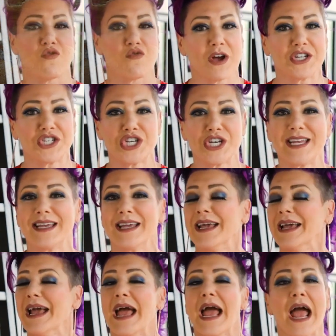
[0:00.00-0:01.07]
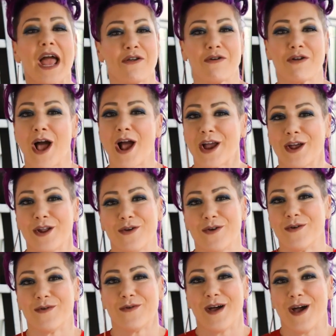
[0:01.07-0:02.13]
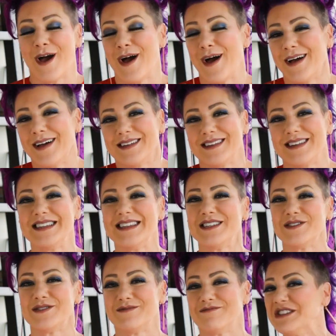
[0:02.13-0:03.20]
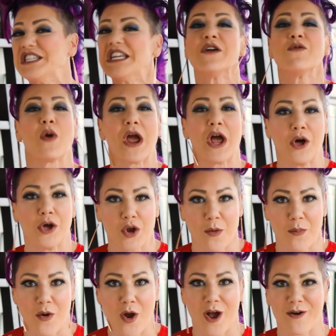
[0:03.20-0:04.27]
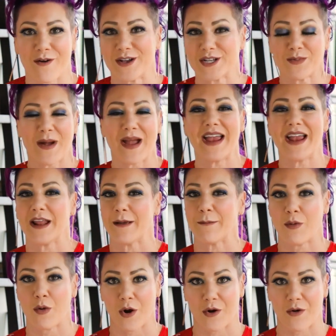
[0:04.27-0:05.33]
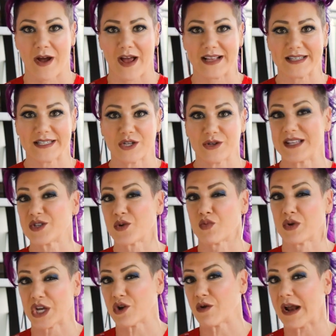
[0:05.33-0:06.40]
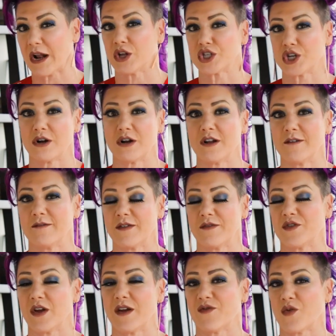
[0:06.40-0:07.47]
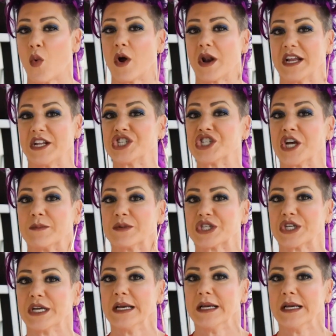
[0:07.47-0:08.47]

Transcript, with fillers: crunchy, and you're not going to uh, derail your progress by eating pork rinds. So that's a really great alternative if you're wanting chips.